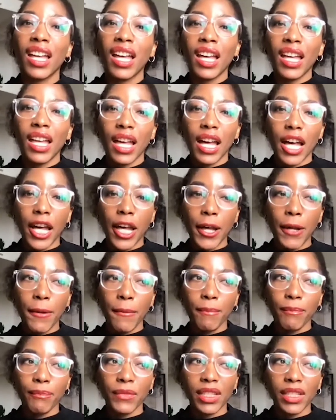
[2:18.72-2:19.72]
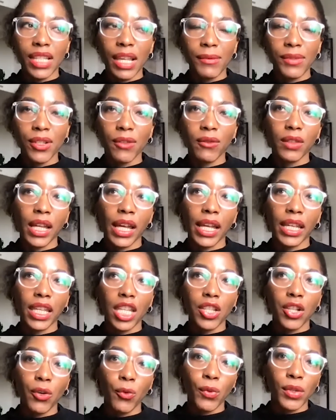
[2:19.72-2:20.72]
in terms of like
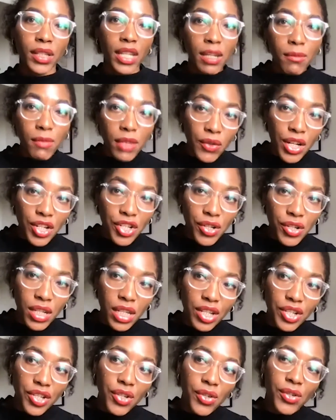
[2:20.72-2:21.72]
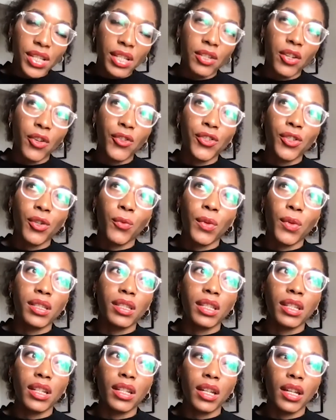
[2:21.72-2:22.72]
with the immigration issues and also with
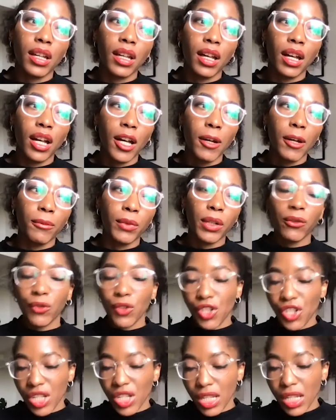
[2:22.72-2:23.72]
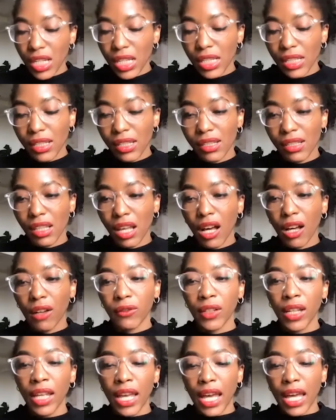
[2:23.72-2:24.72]
the refugees and stuff.
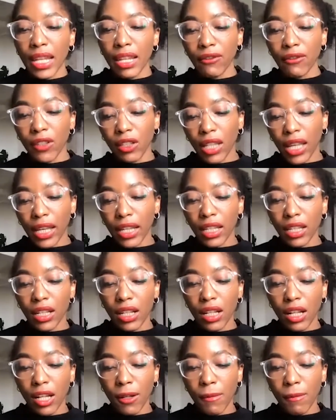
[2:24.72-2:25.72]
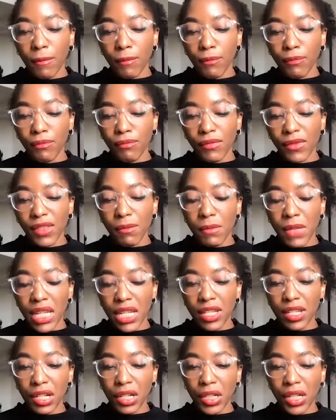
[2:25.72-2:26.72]
And I feel like the
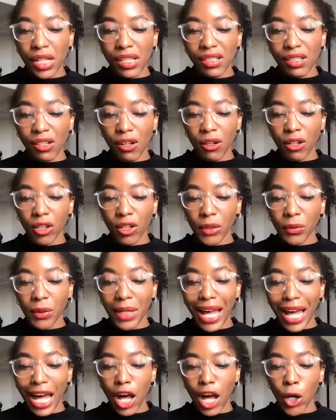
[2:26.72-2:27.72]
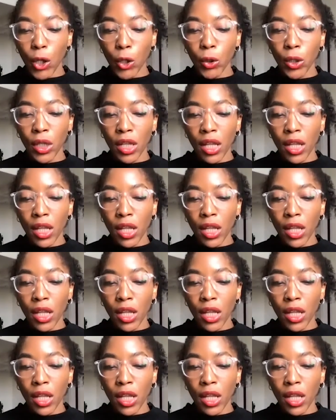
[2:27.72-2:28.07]
media is somehow